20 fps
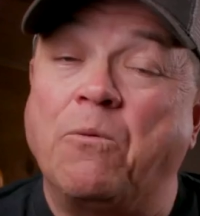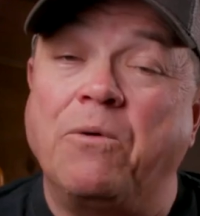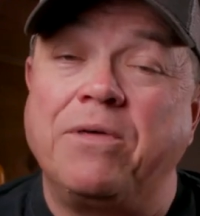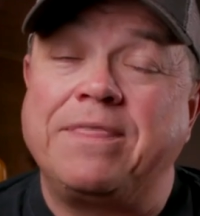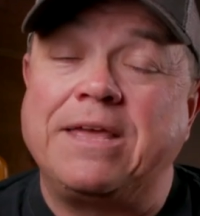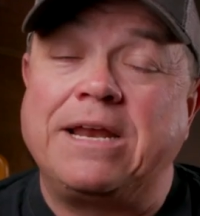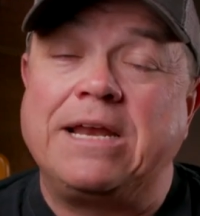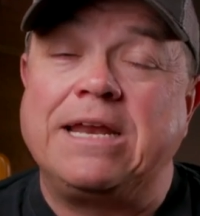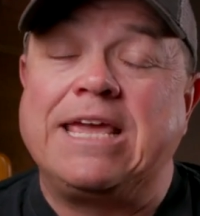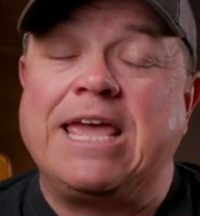one
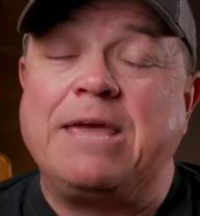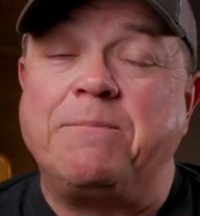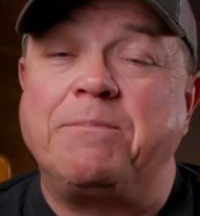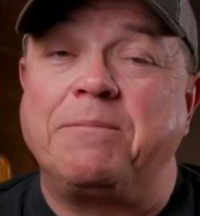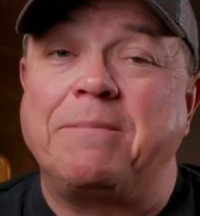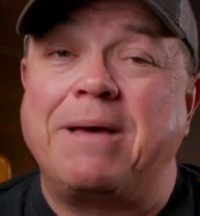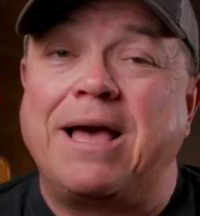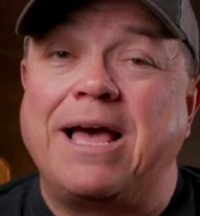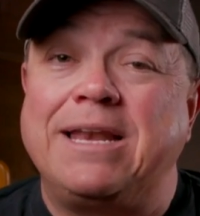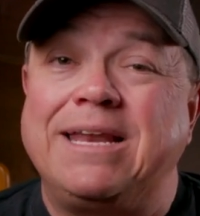thing to keep
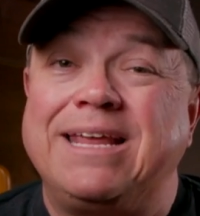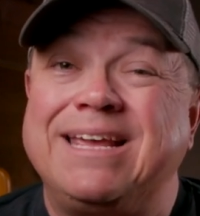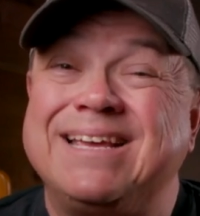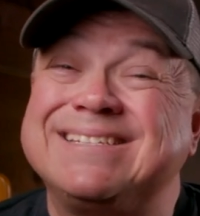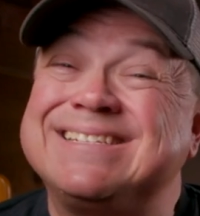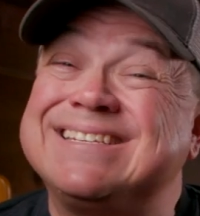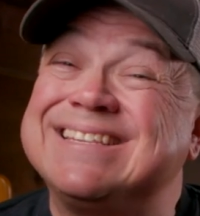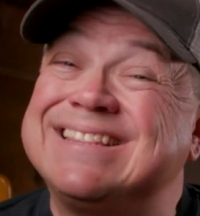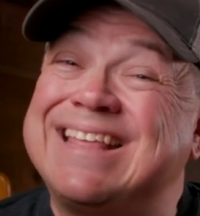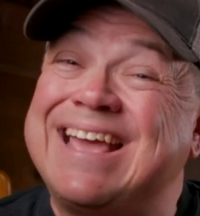in mind
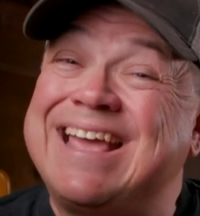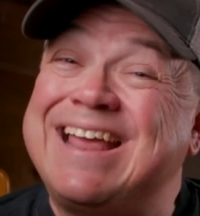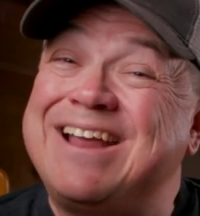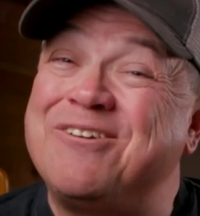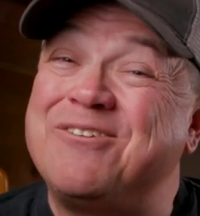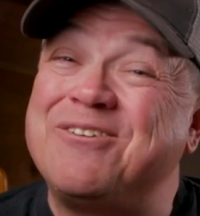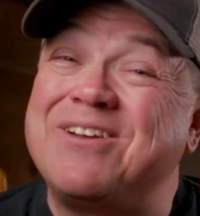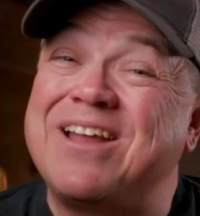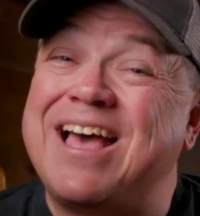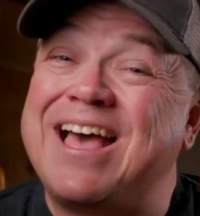is they
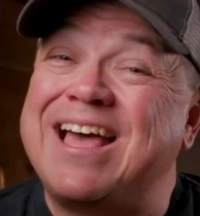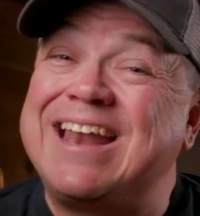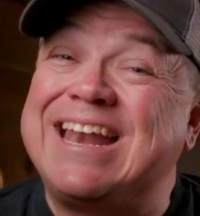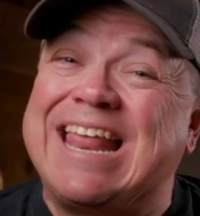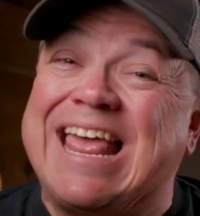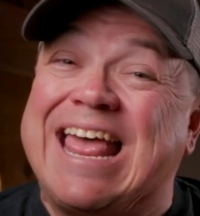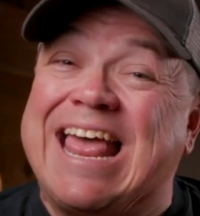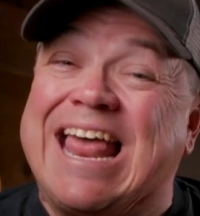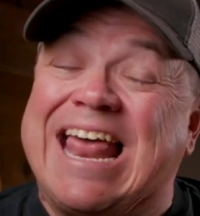are not